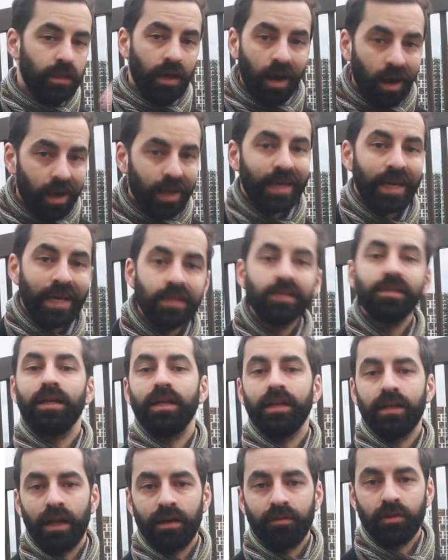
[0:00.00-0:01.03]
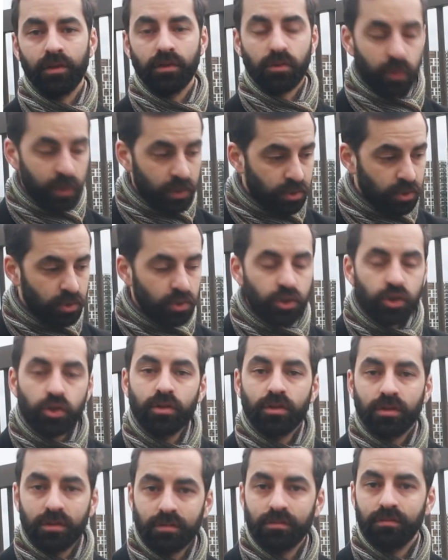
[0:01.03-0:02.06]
high insulin levels, which should